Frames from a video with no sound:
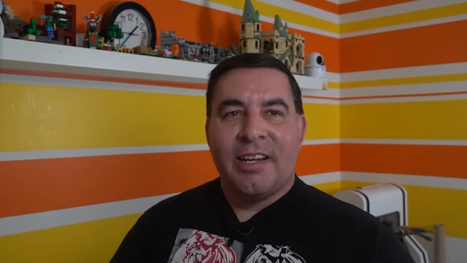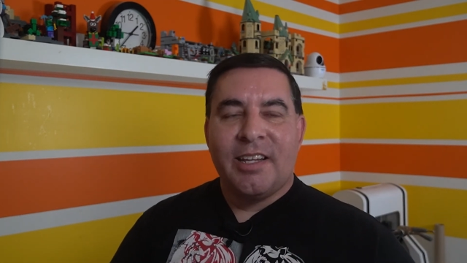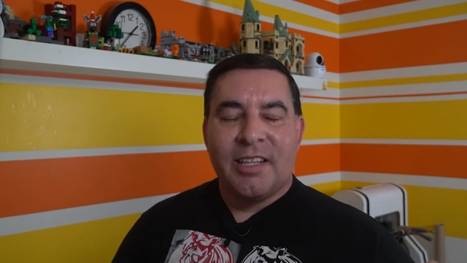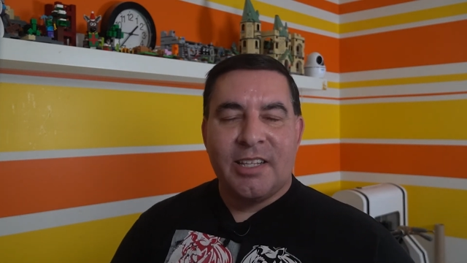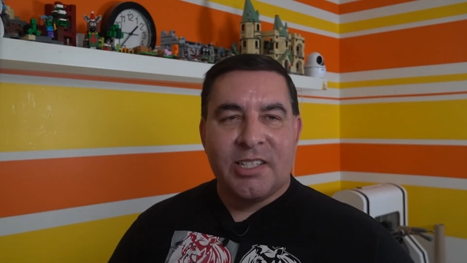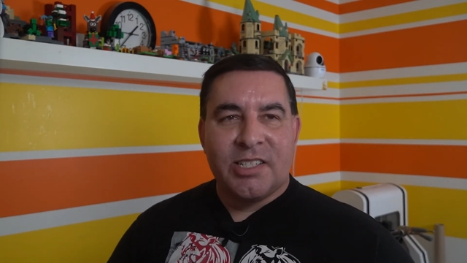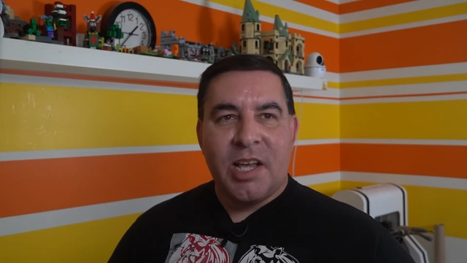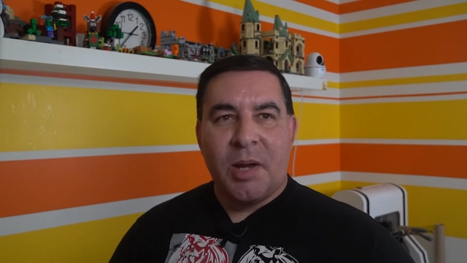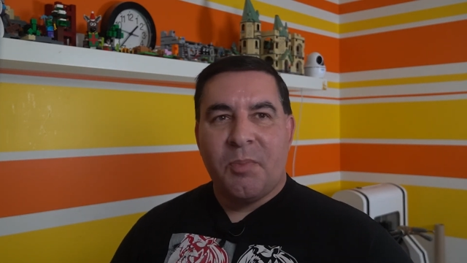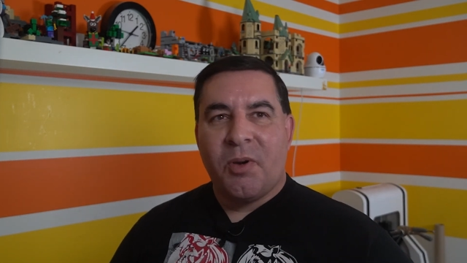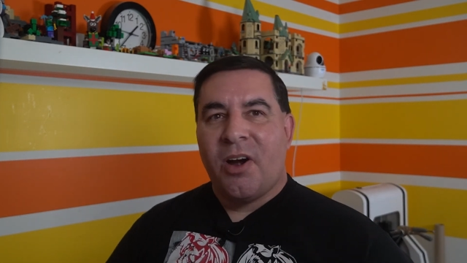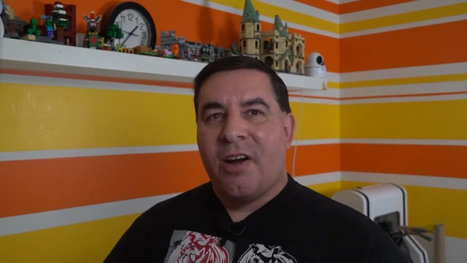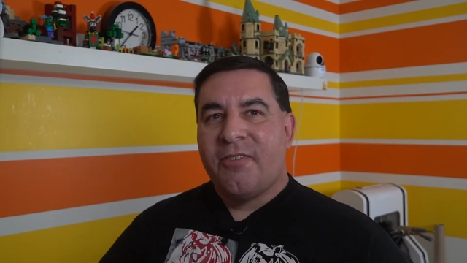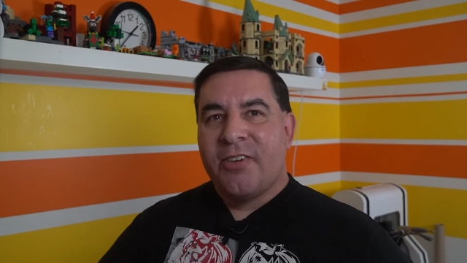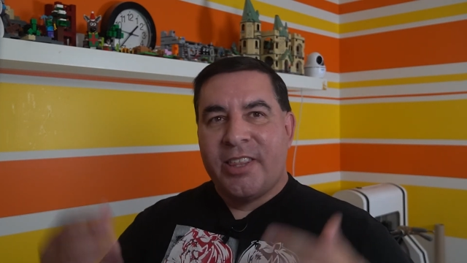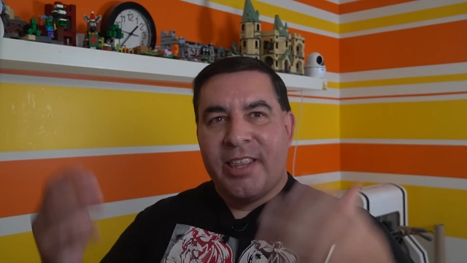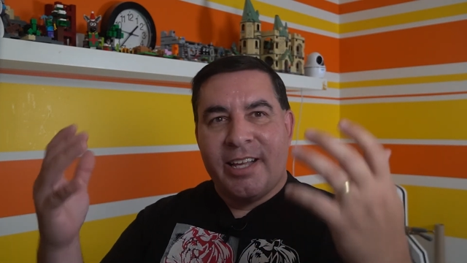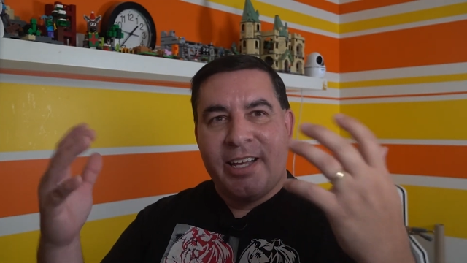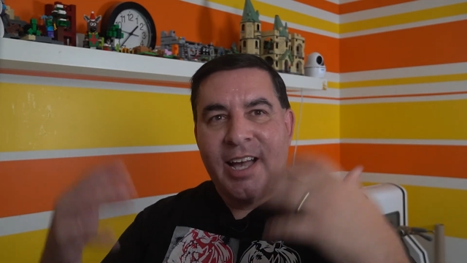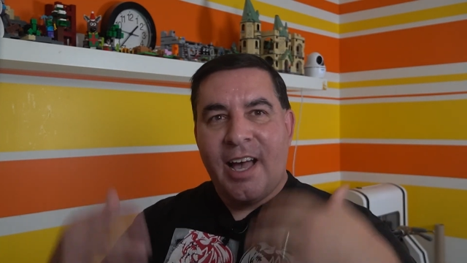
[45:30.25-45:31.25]
end of the summer,
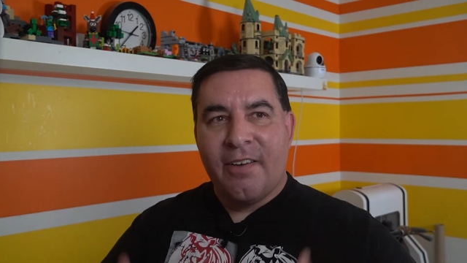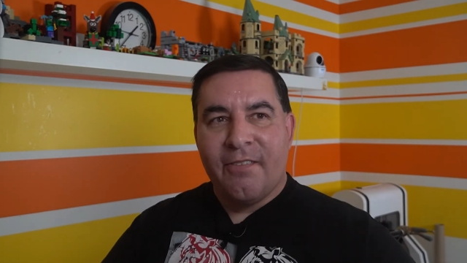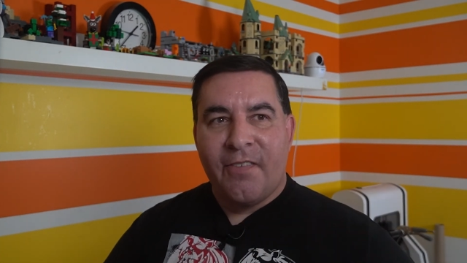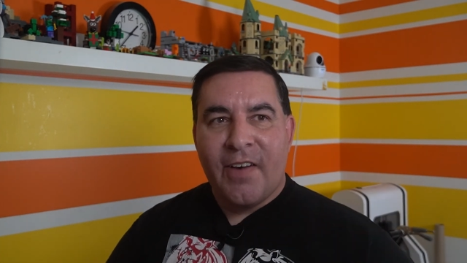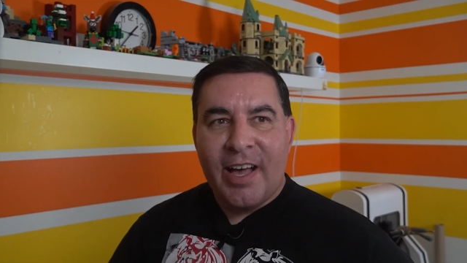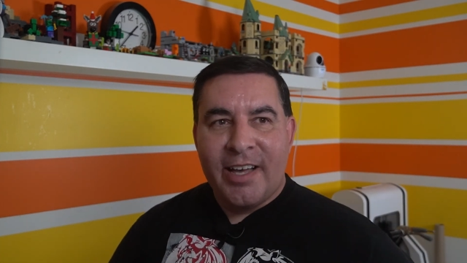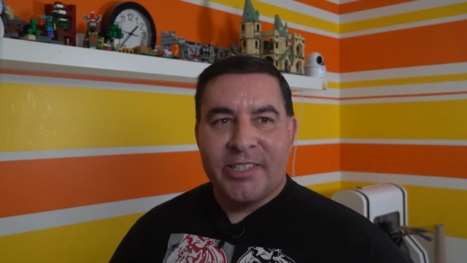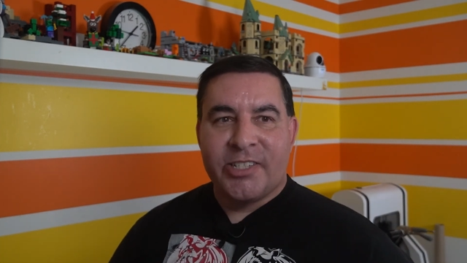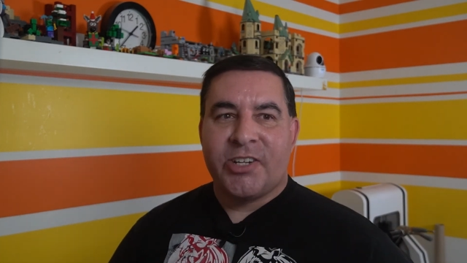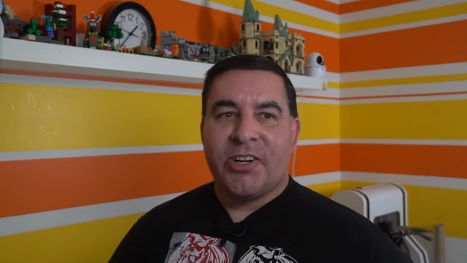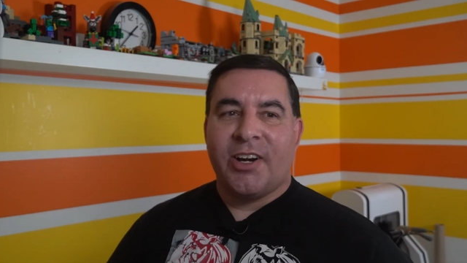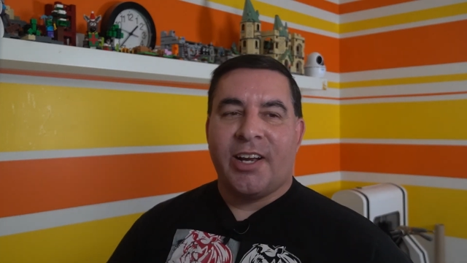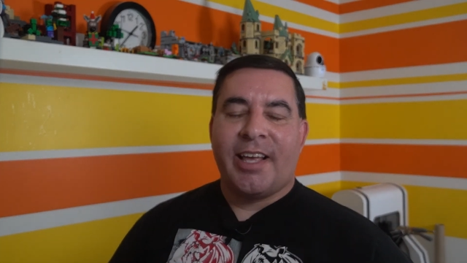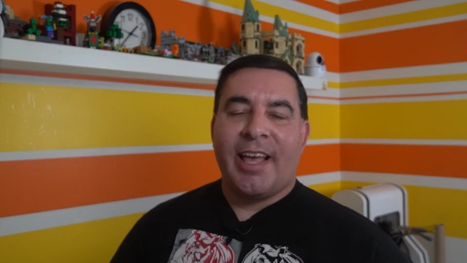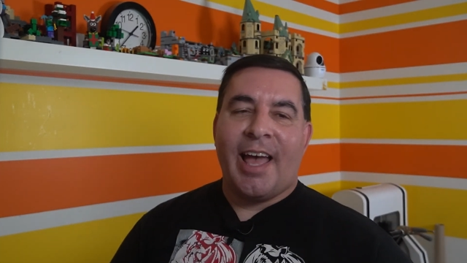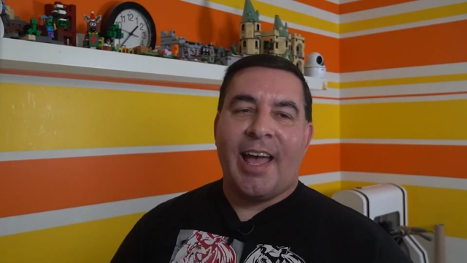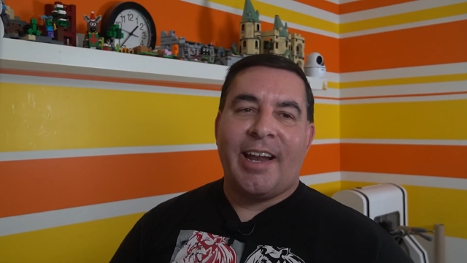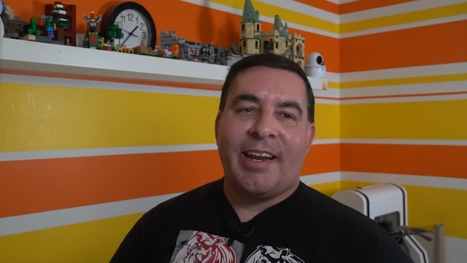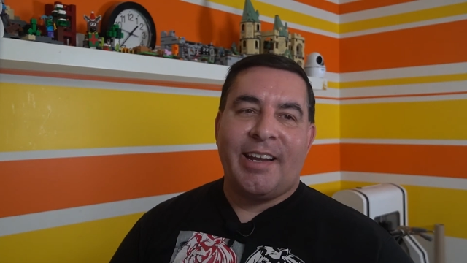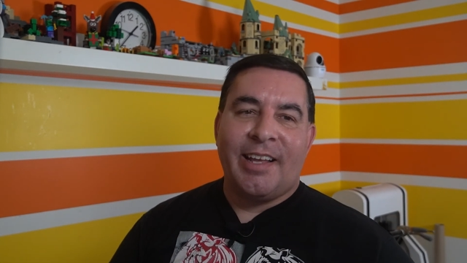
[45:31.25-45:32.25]
everything got faster
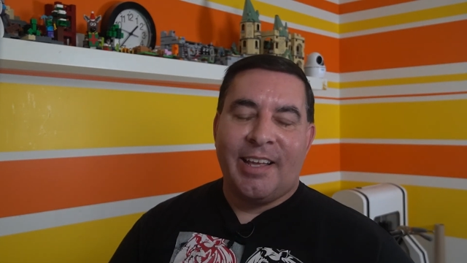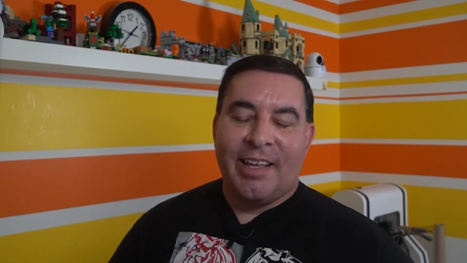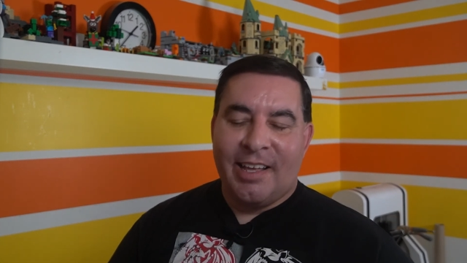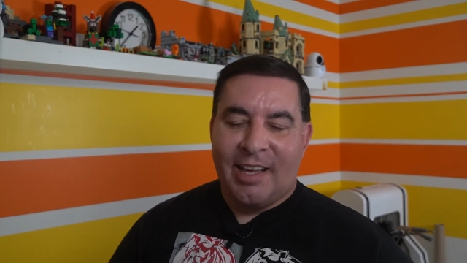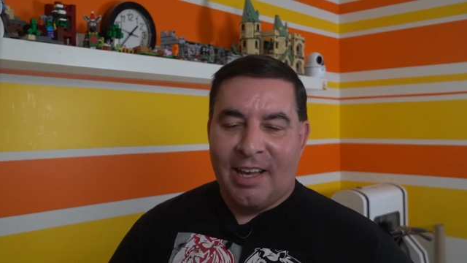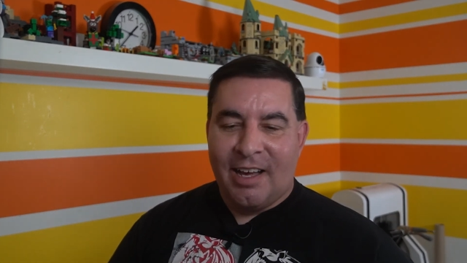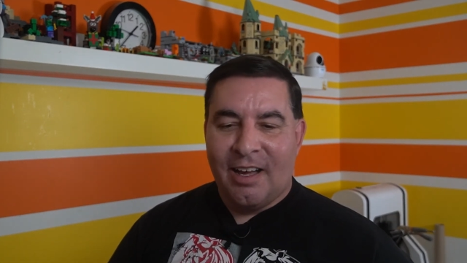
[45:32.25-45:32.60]
again.